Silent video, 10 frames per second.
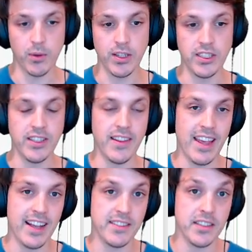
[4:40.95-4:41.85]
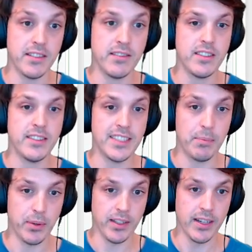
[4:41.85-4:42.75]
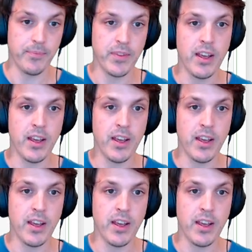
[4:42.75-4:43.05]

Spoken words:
question and the answer separately.